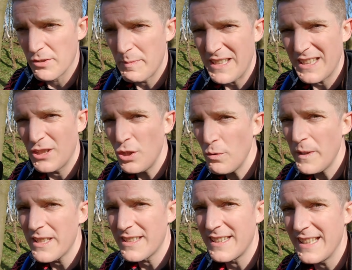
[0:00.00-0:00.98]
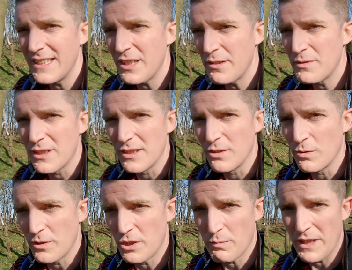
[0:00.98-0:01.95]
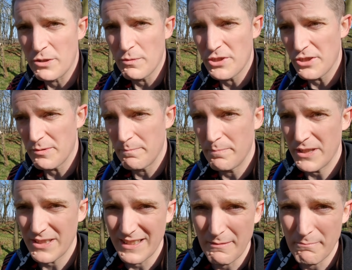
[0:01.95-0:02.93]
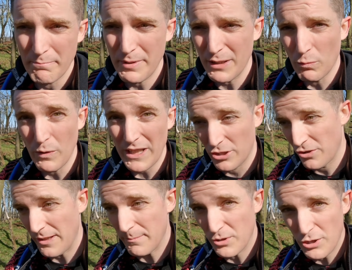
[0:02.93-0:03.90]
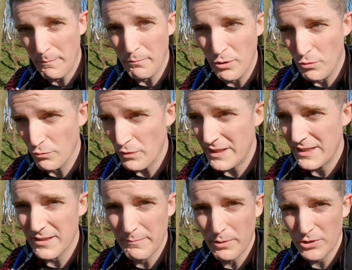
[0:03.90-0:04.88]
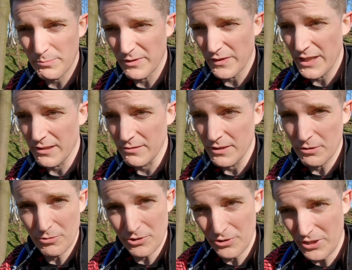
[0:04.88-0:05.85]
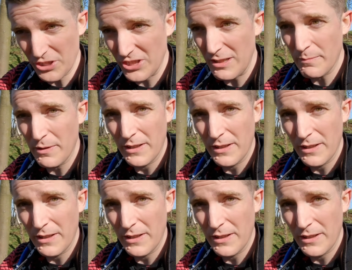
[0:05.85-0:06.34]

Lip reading: basically two ways to get down to the Lonies Wedge, which is basically a big wedge-shaped jump right near the bottom of the hill that goes onto a steep